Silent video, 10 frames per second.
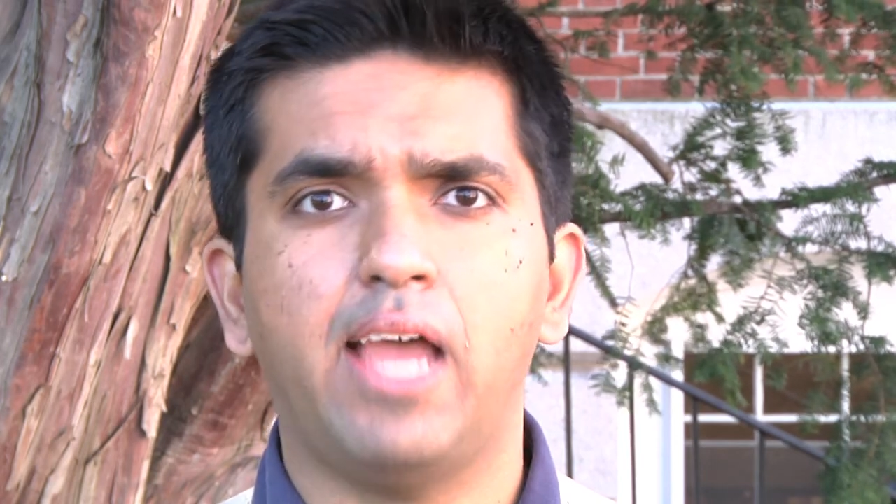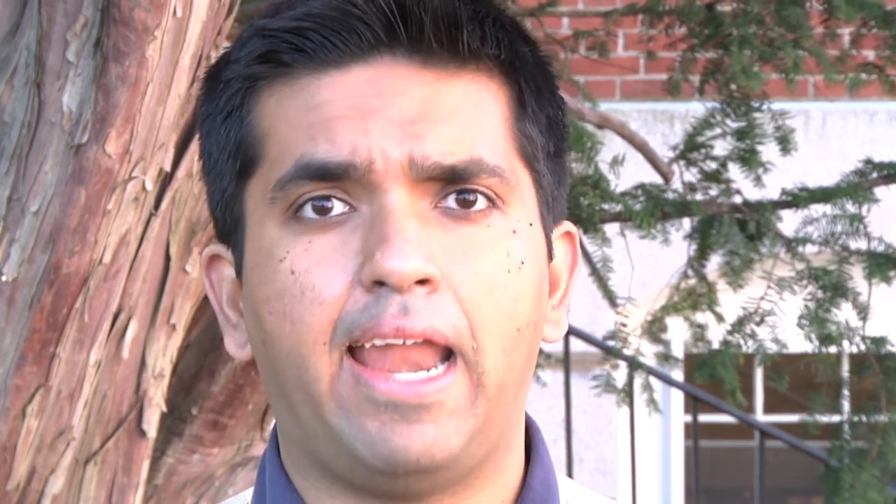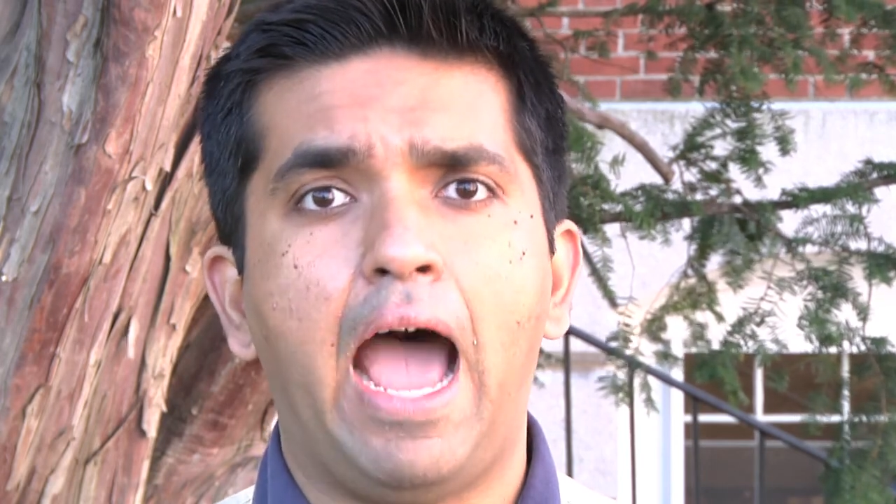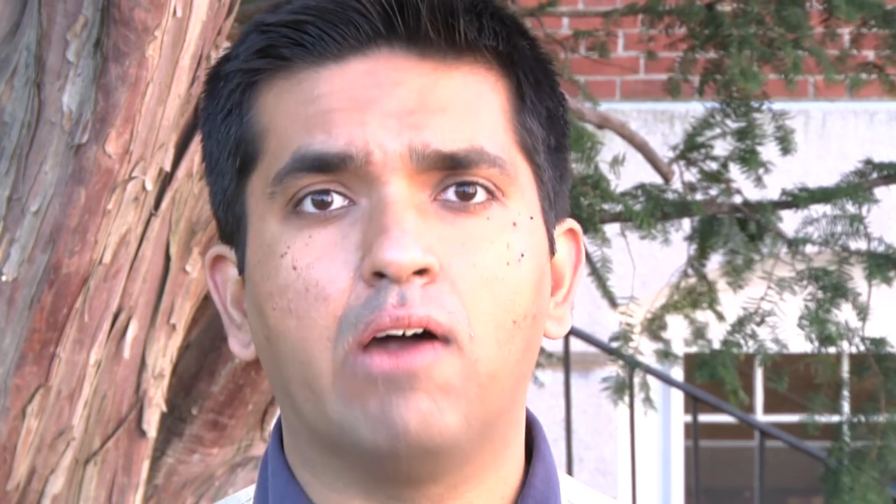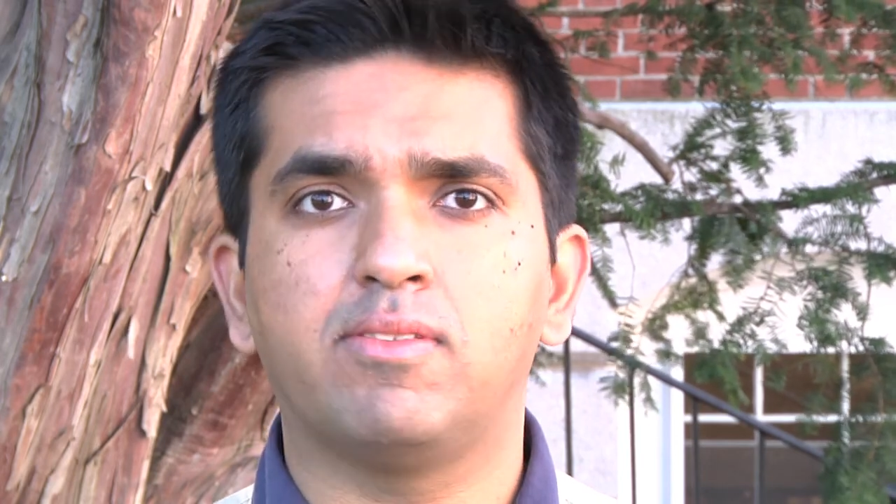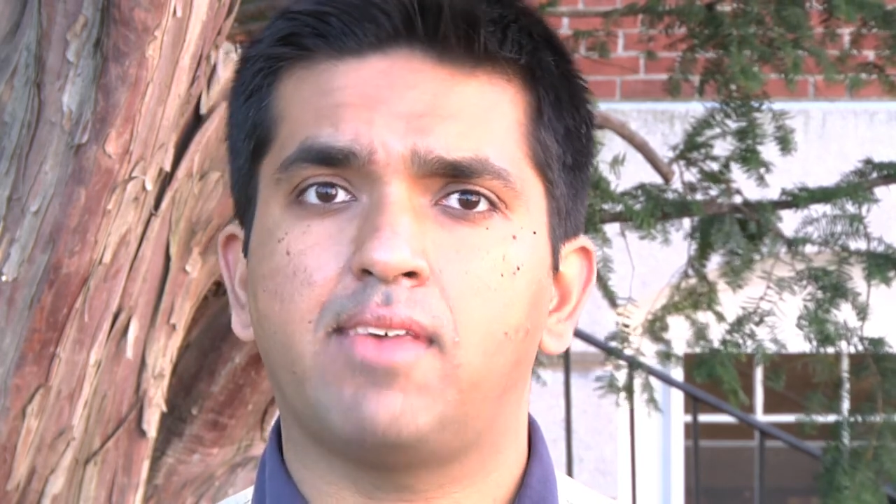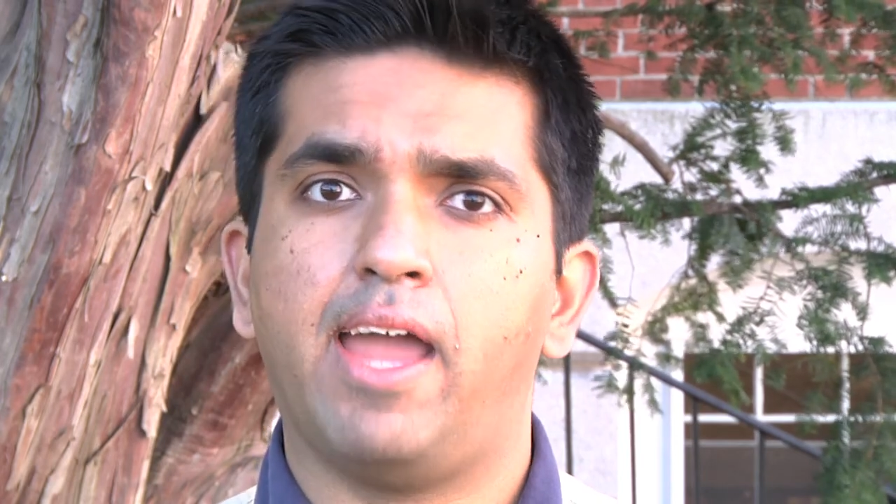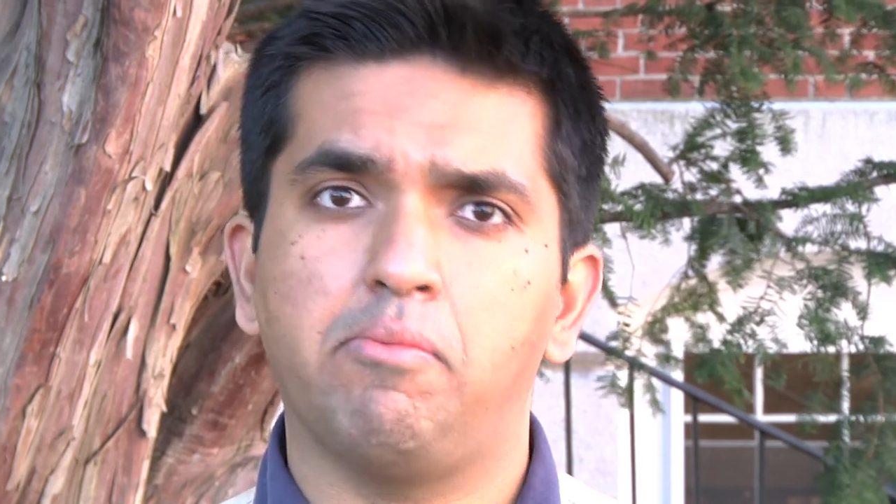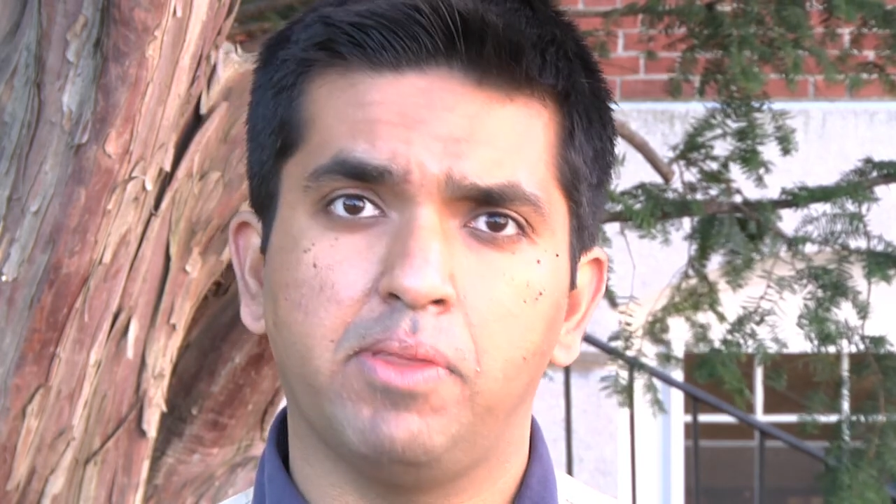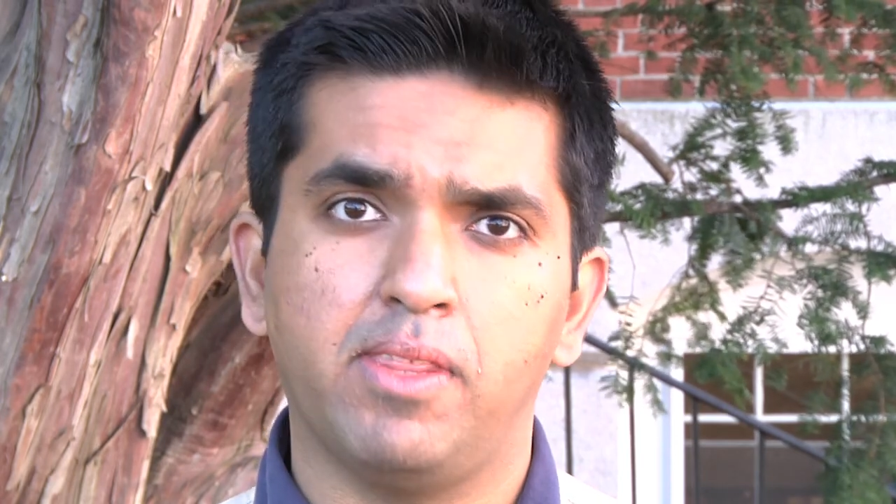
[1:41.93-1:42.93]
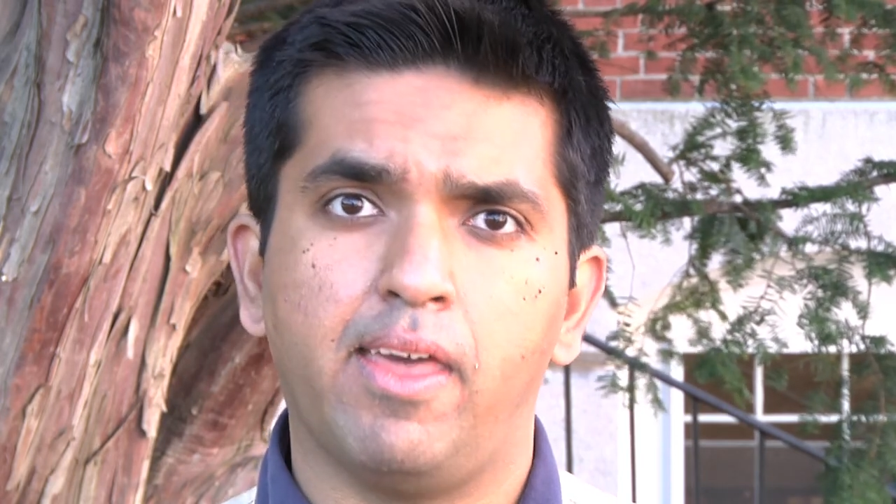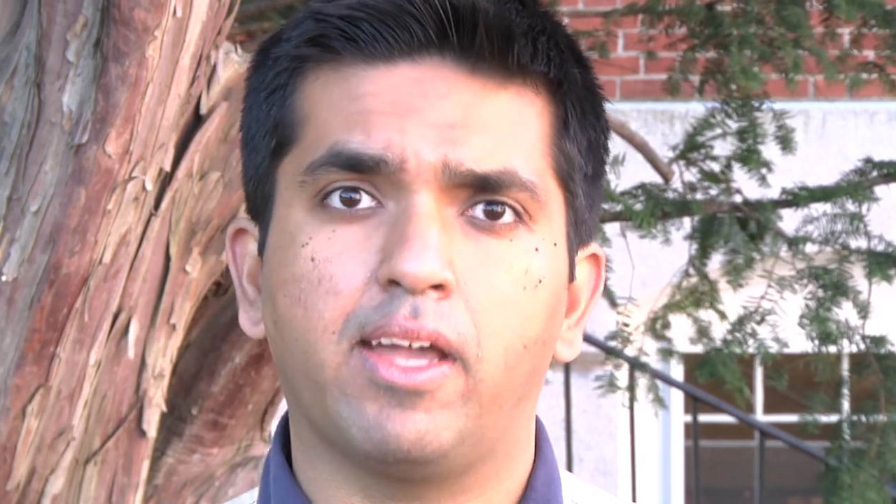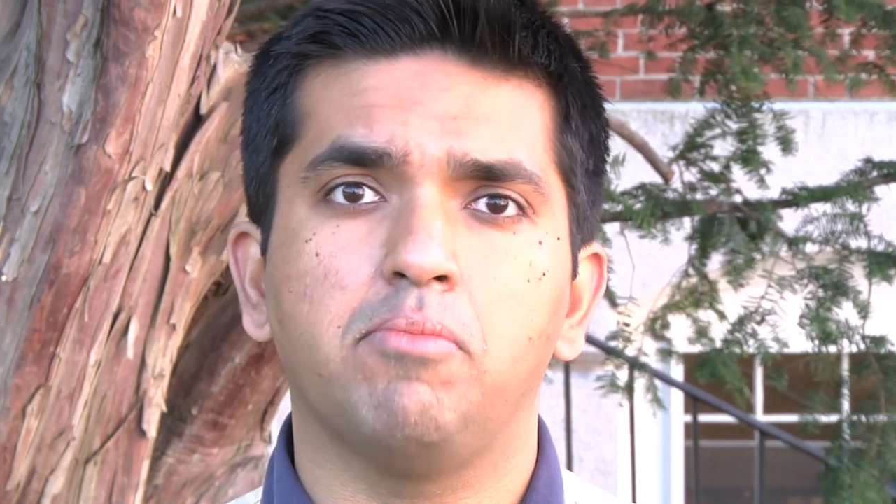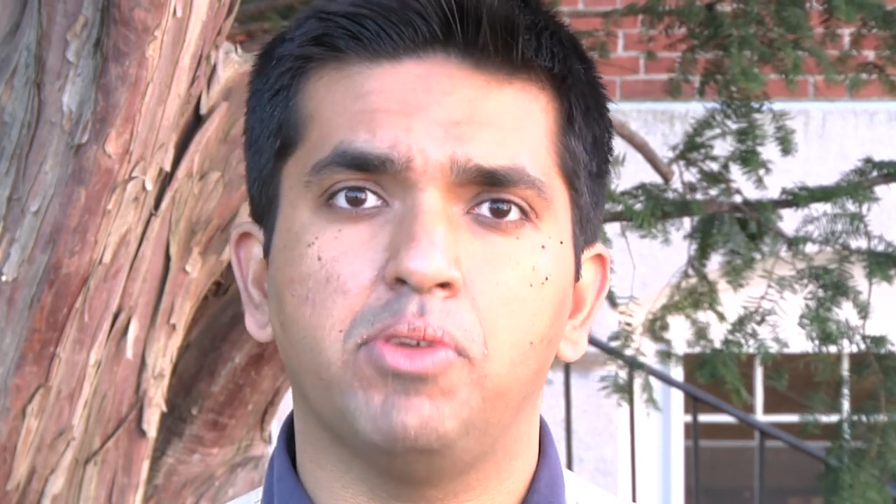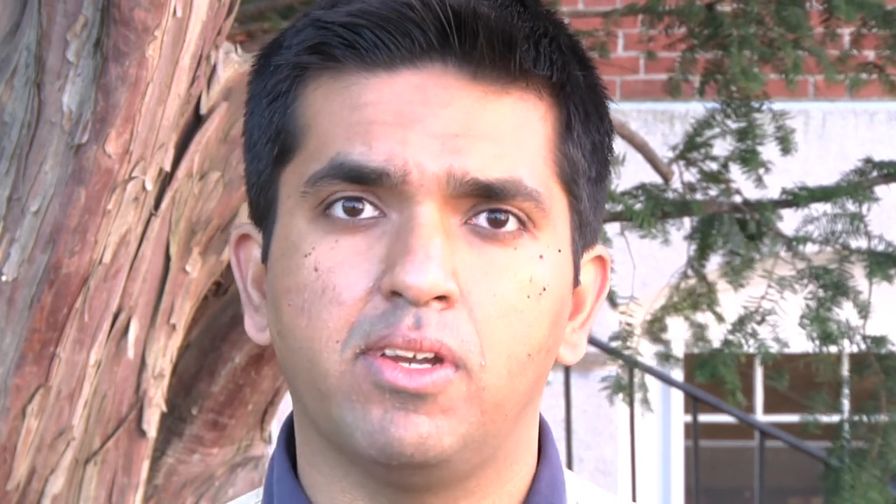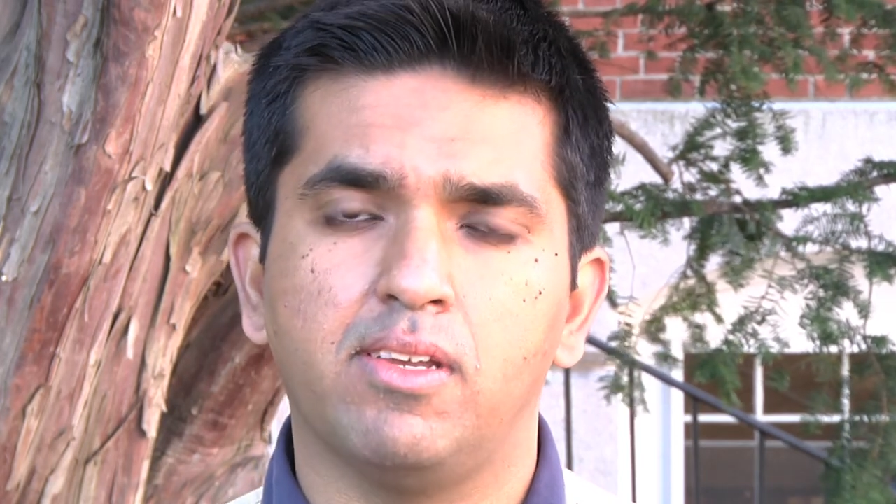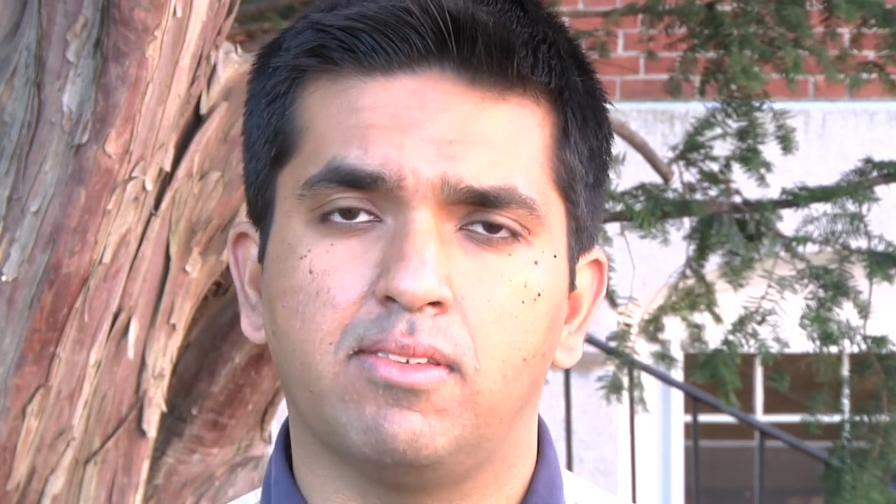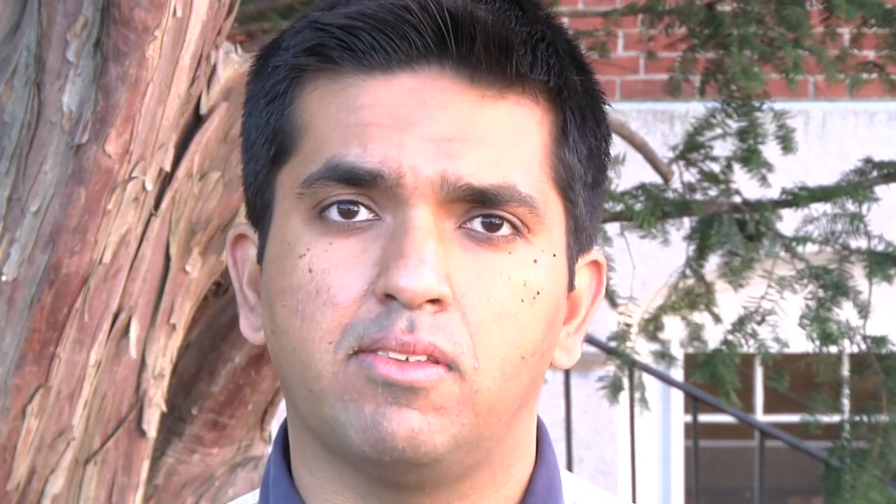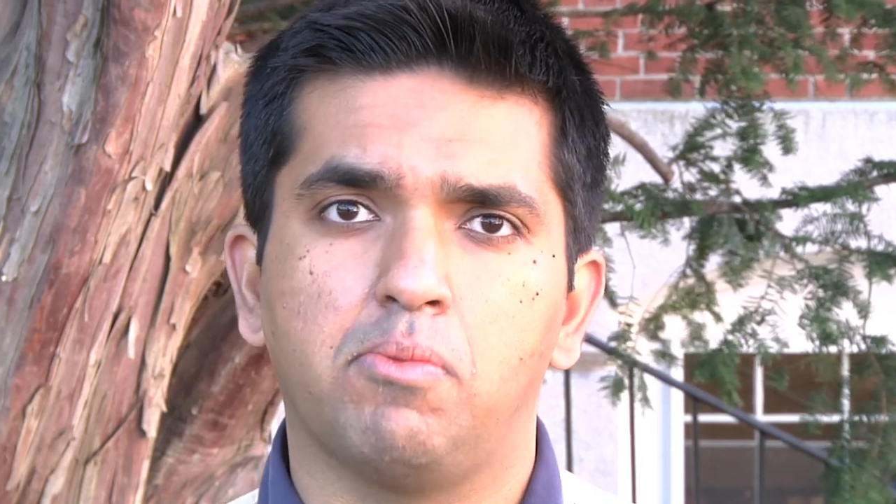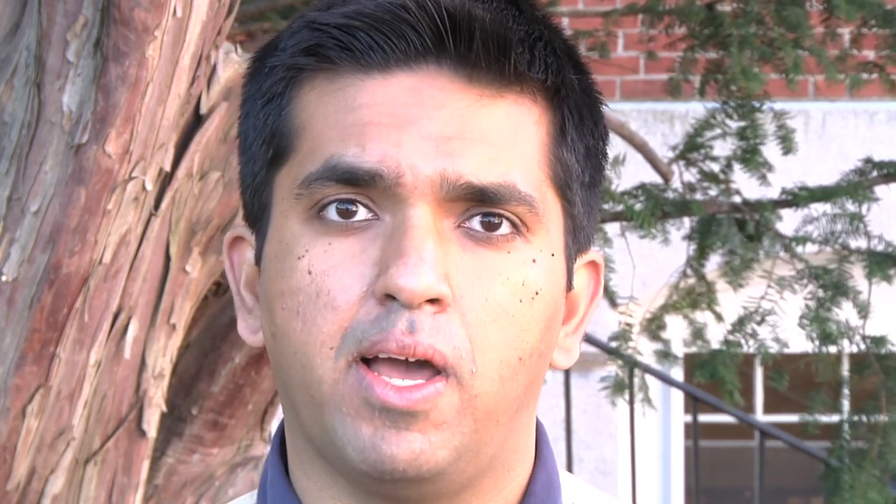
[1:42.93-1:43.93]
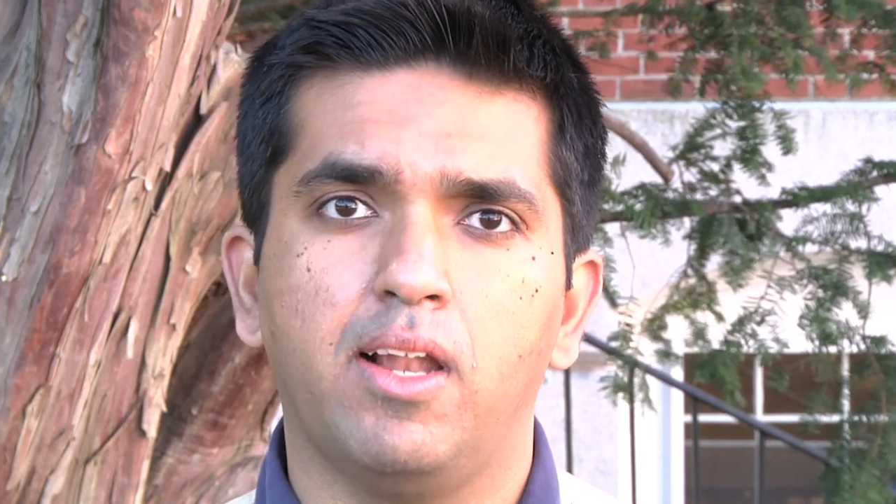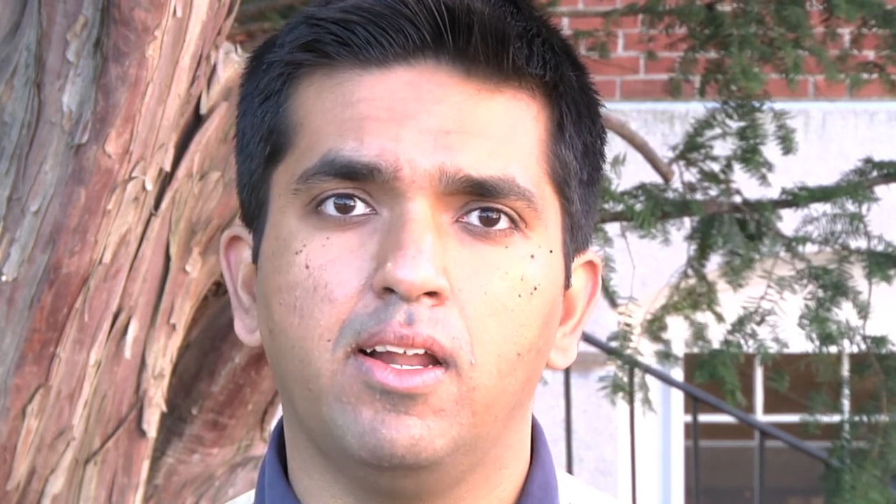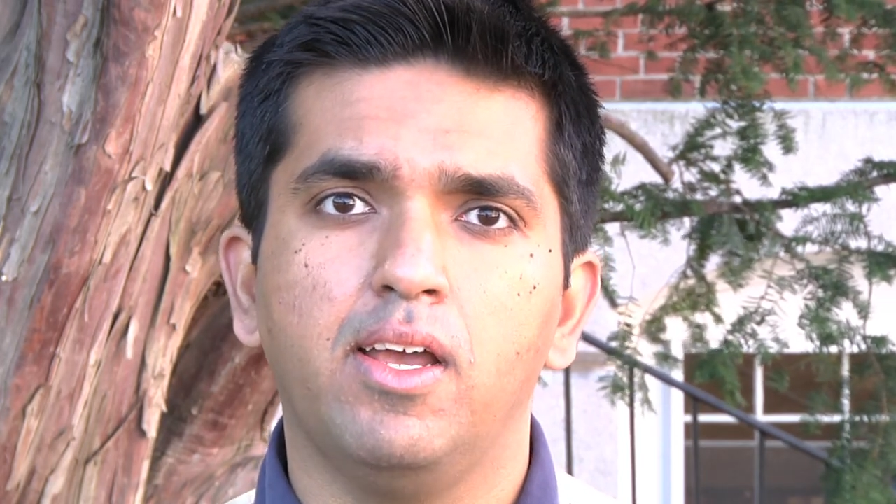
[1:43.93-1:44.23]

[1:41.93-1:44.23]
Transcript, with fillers: and outside within their communities as well.